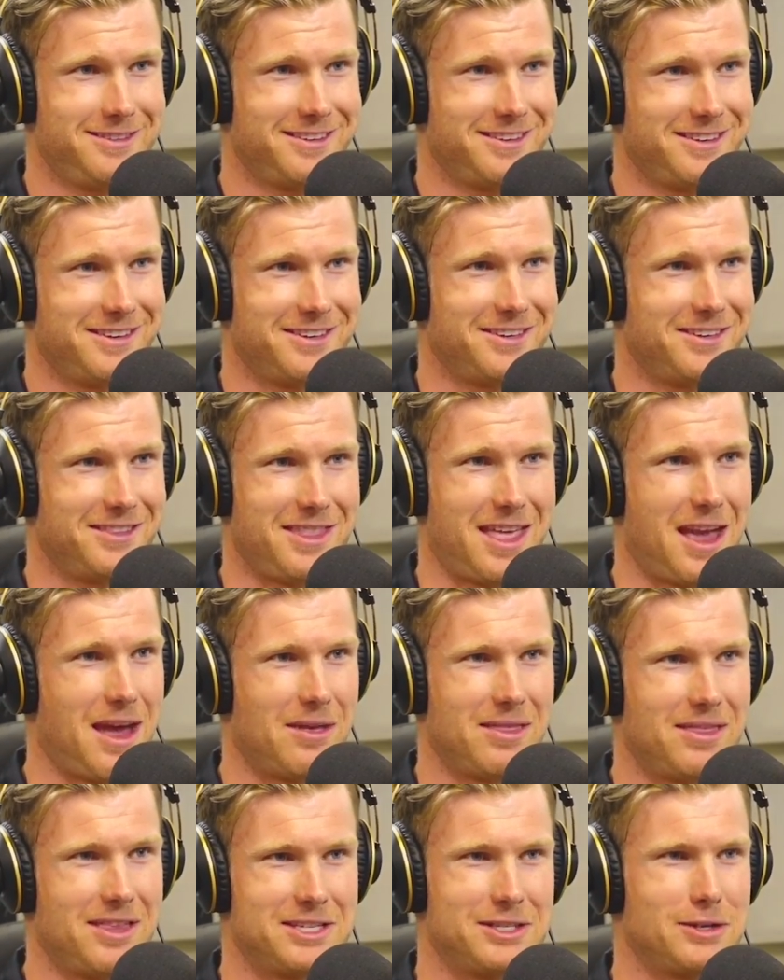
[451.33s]
You're that
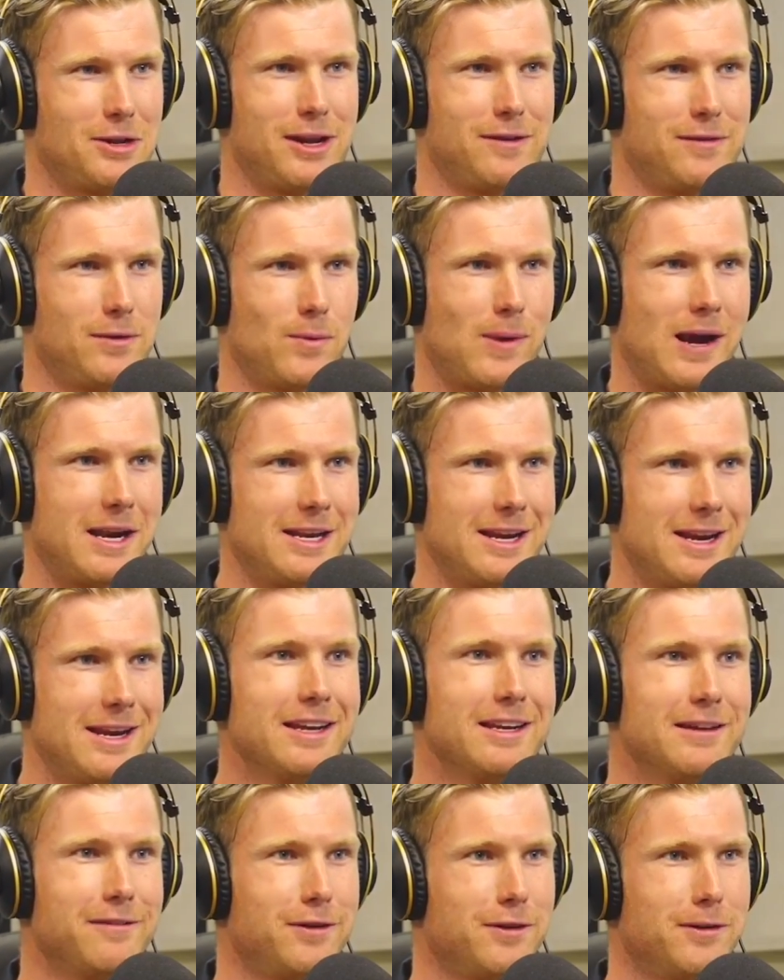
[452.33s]
it's not even one year
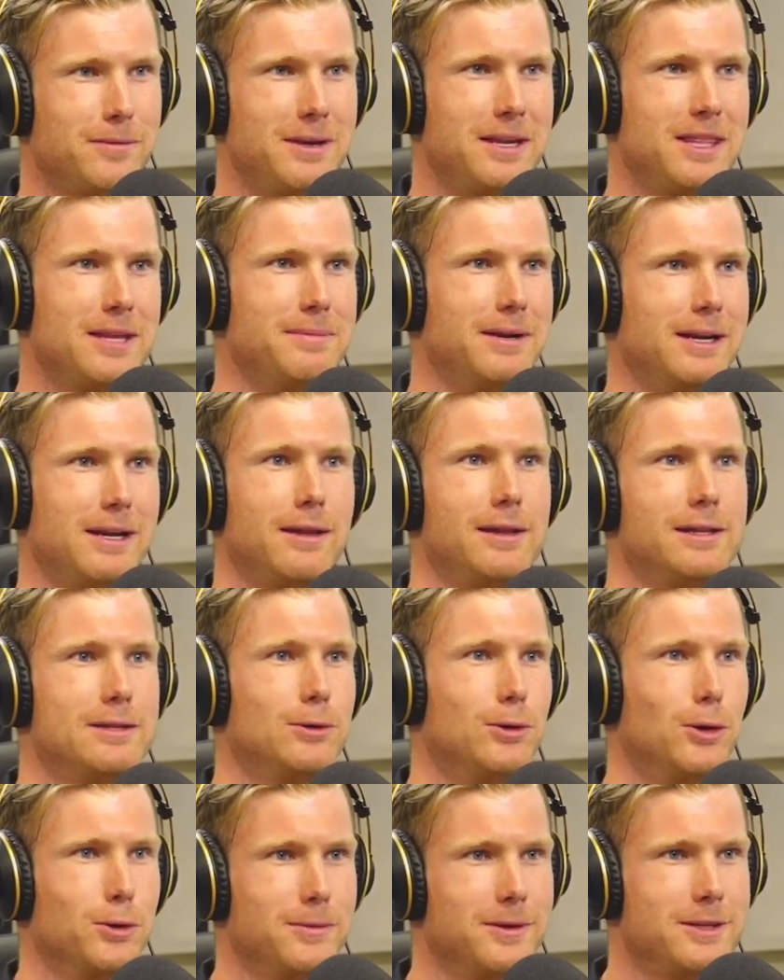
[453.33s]
if you're in the middle of the
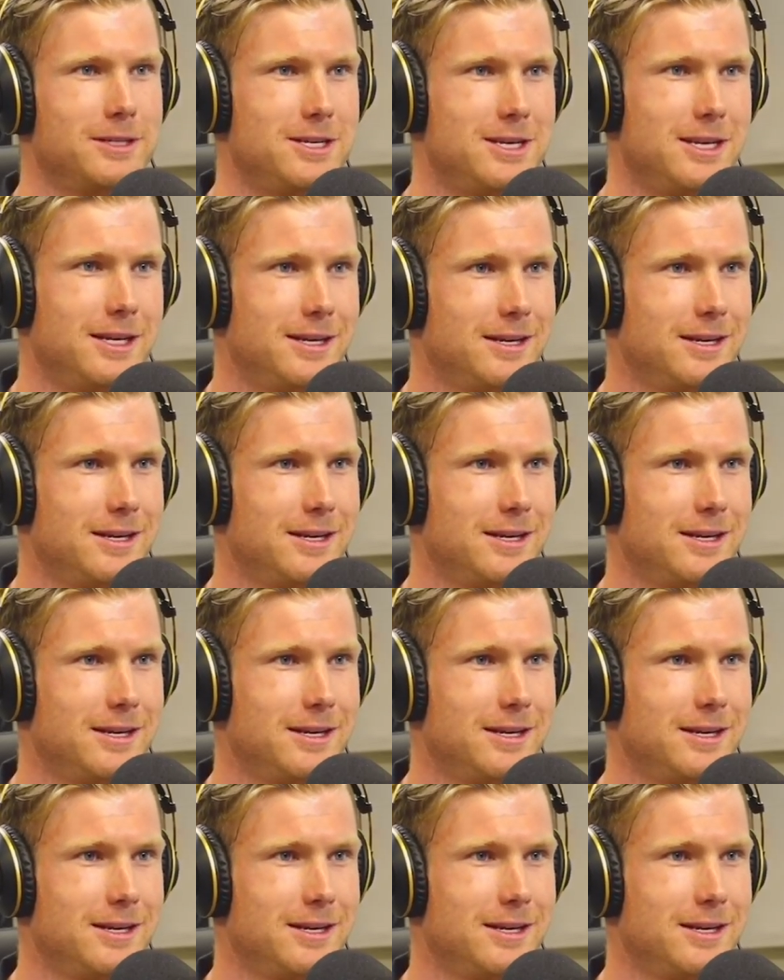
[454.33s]
tournament. So if you